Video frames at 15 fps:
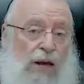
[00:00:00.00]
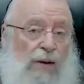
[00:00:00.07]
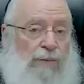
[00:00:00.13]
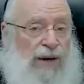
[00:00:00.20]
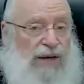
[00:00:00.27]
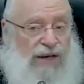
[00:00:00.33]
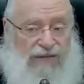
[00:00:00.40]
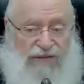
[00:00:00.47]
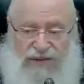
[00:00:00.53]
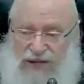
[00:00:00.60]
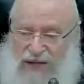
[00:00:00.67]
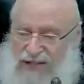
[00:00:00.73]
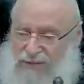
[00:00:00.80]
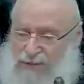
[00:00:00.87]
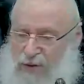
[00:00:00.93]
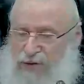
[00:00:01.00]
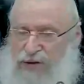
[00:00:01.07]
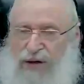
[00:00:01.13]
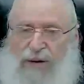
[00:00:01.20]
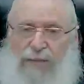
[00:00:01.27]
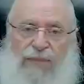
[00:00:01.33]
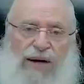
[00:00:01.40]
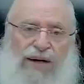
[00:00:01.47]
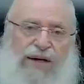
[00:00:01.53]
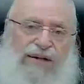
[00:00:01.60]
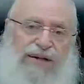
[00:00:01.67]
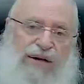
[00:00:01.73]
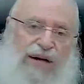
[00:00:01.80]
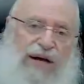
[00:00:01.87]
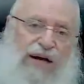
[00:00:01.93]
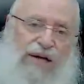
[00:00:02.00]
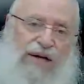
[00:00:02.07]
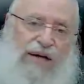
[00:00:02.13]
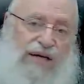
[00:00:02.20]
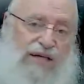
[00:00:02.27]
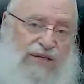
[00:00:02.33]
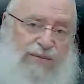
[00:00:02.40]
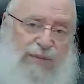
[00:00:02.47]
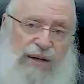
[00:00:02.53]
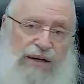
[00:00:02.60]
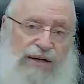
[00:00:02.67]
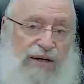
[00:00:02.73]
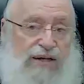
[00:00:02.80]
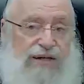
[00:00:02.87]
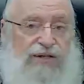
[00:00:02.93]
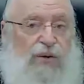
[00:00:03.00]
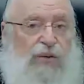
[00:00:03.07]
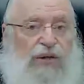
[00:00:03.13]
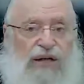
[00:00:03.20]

But nevertheless, both the Ramban and the Ran explain it as only